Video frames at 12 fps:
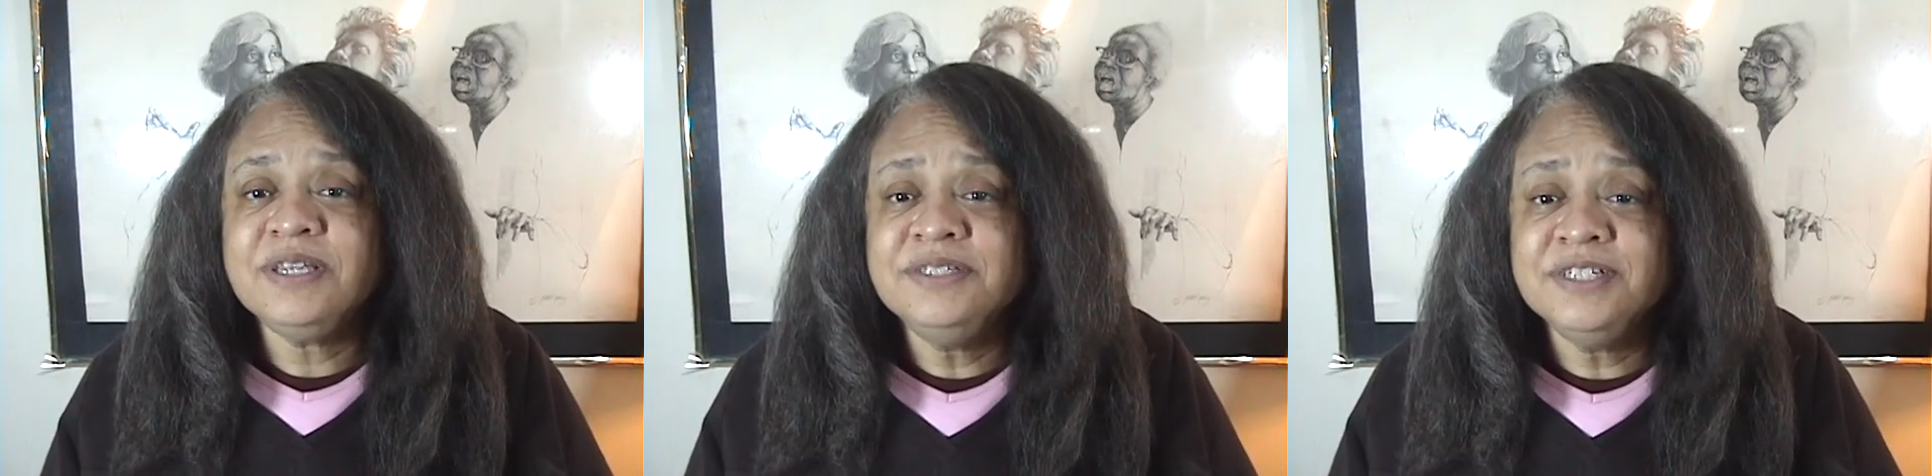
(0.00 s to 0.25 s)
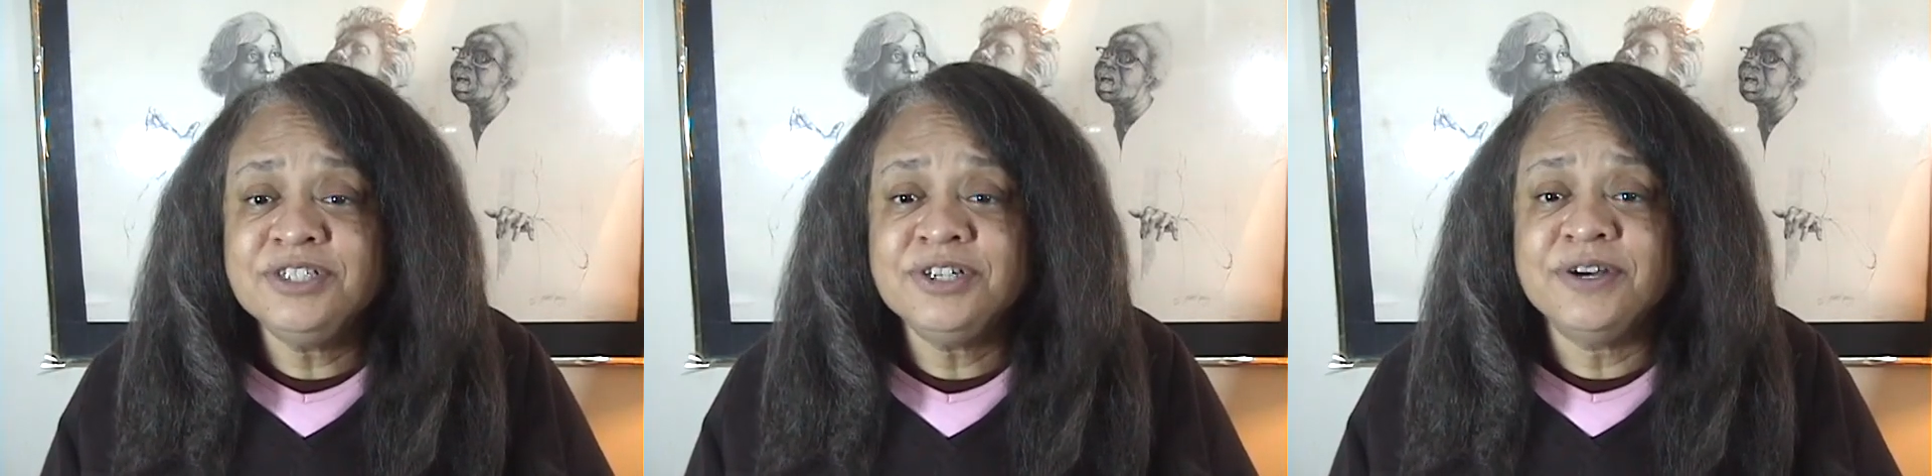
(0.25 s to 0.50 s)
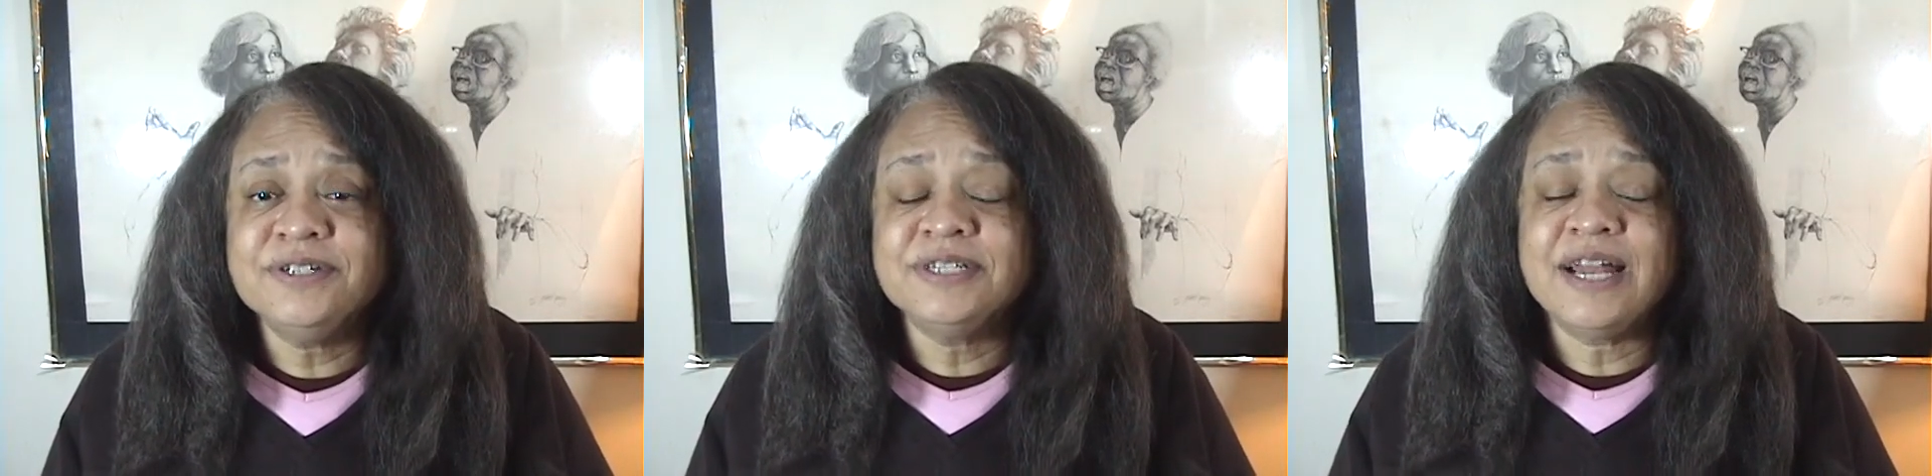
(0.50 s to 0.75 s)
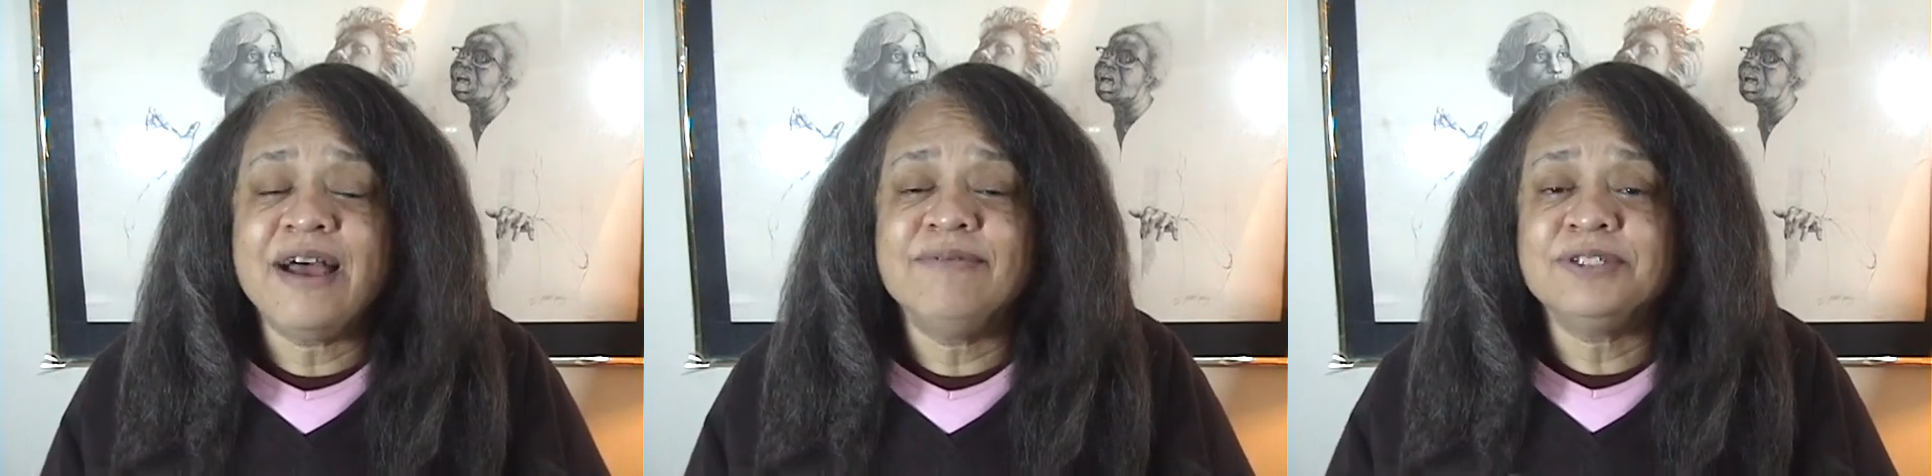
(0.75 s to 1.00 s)
to church,
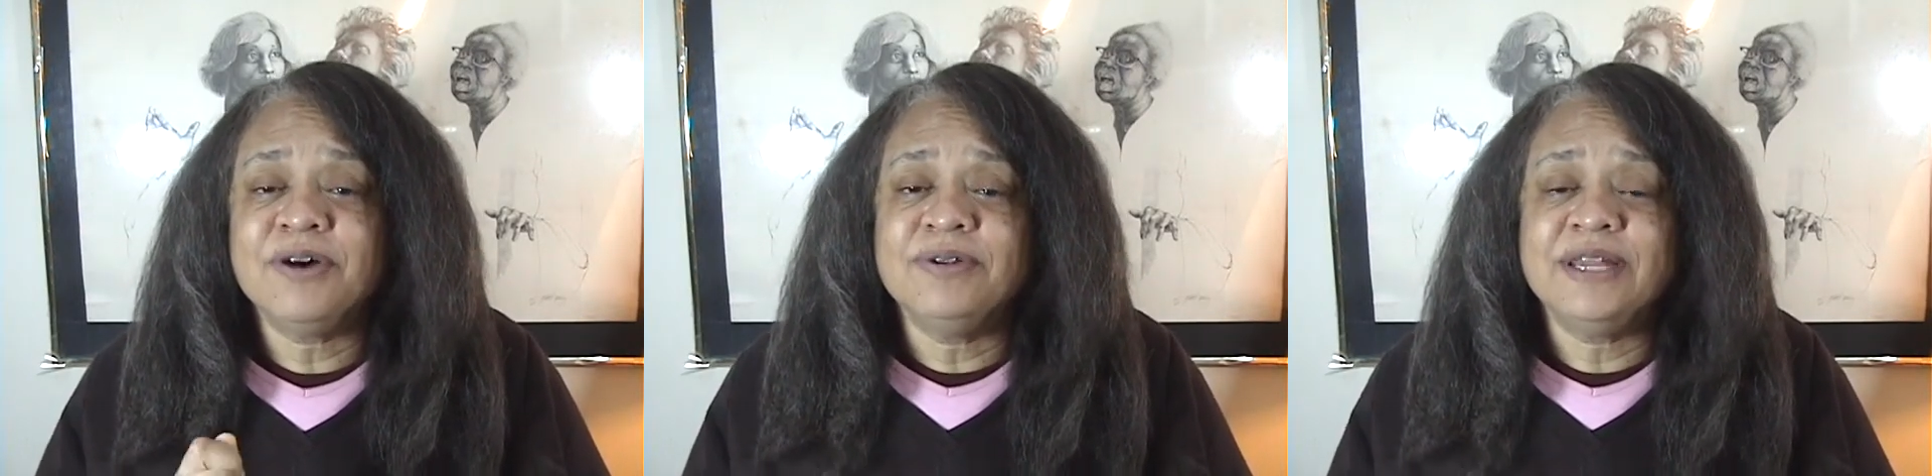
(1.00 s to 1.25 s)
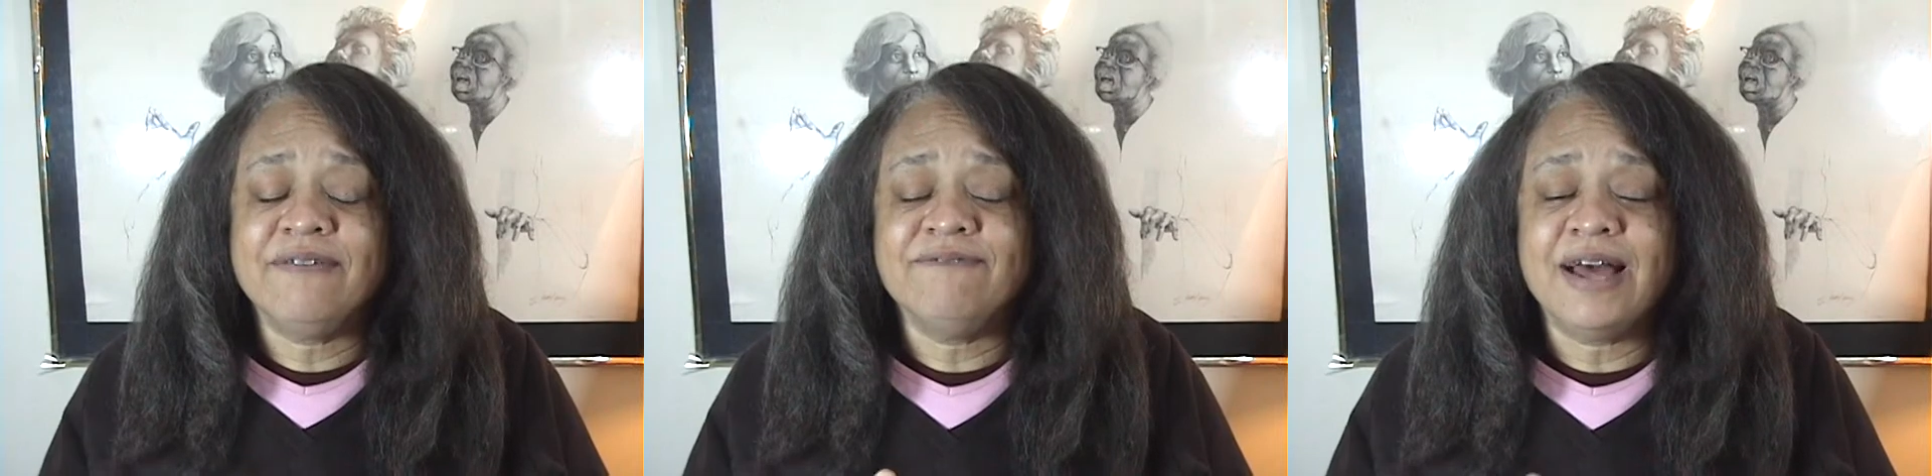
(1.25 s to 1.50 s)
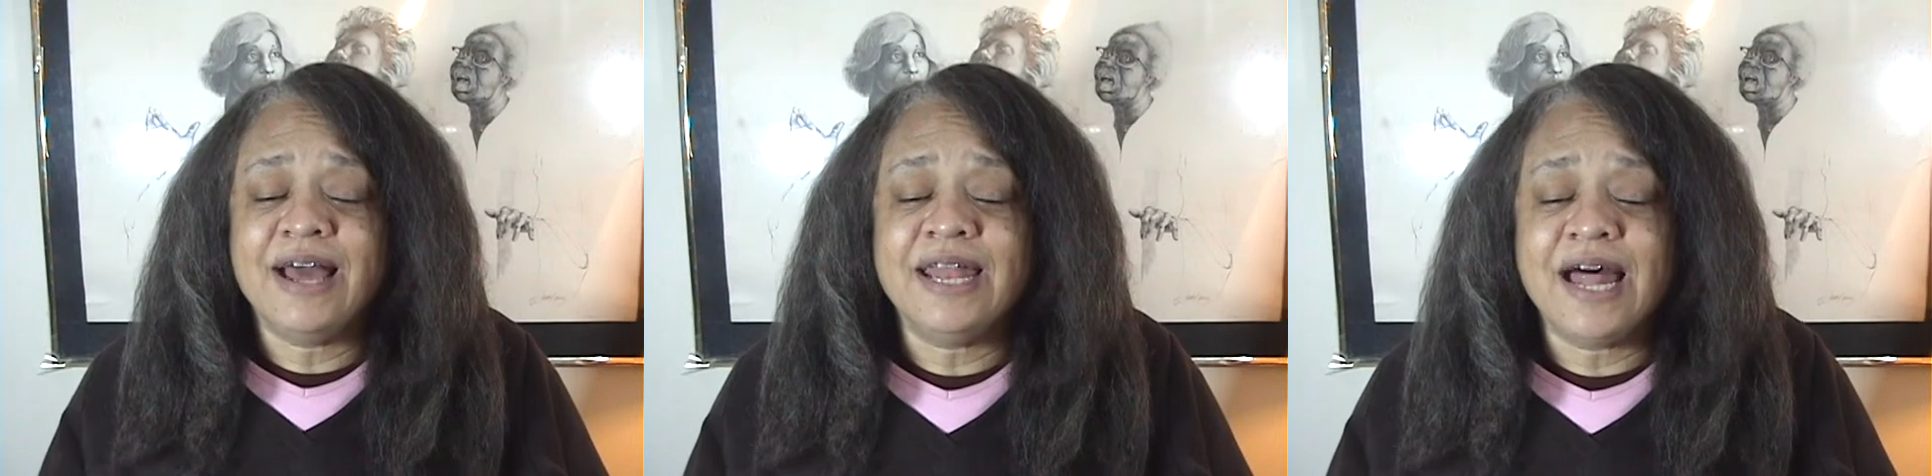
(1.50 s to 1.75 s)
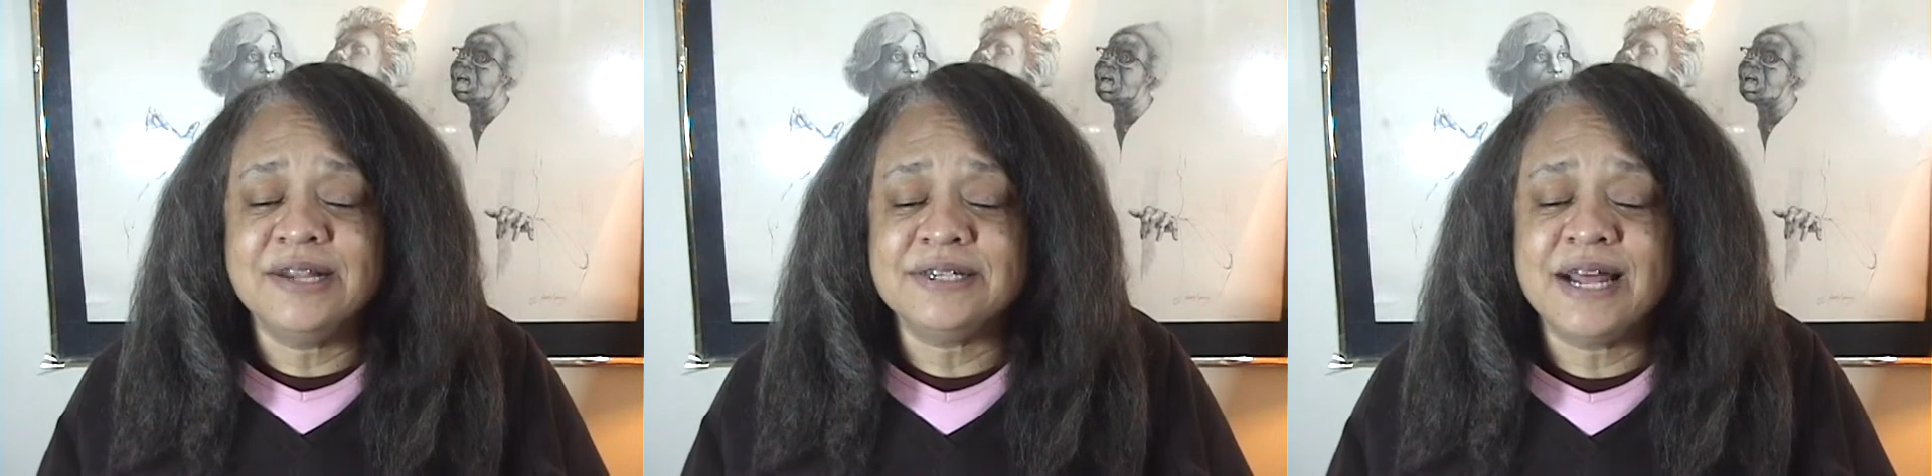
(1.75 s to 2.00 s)
and I was holding that $5.